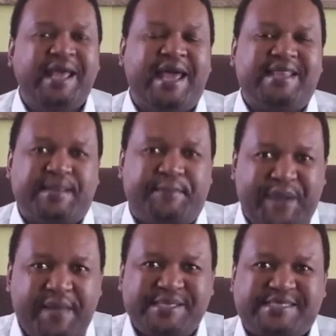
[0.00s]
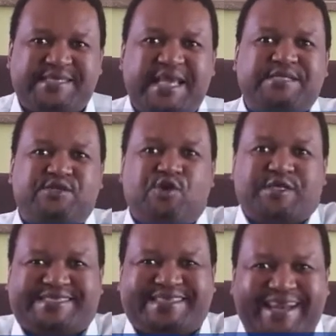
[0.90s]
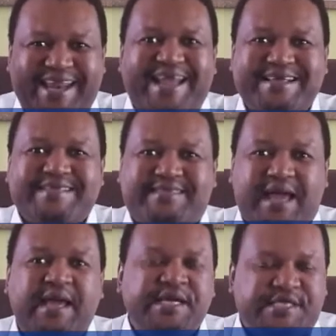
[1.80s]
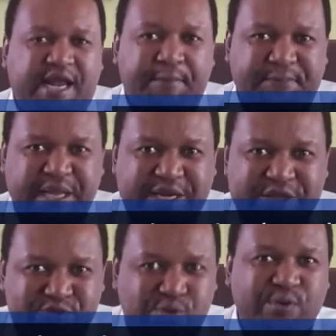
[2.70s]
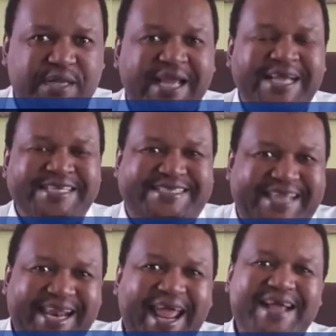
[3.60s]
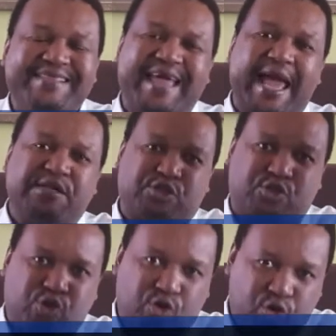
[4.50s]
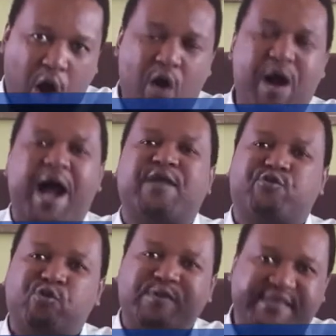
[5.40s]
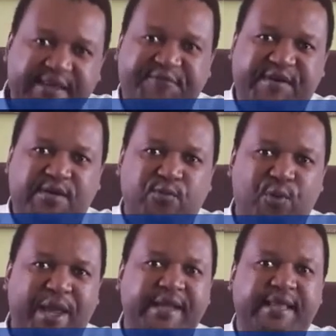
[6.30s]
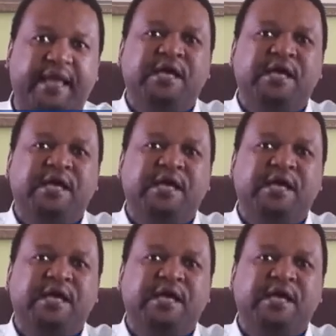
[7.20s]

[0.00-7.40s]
And the Bible says your strength shall be renewed. Strength and strong are two different words.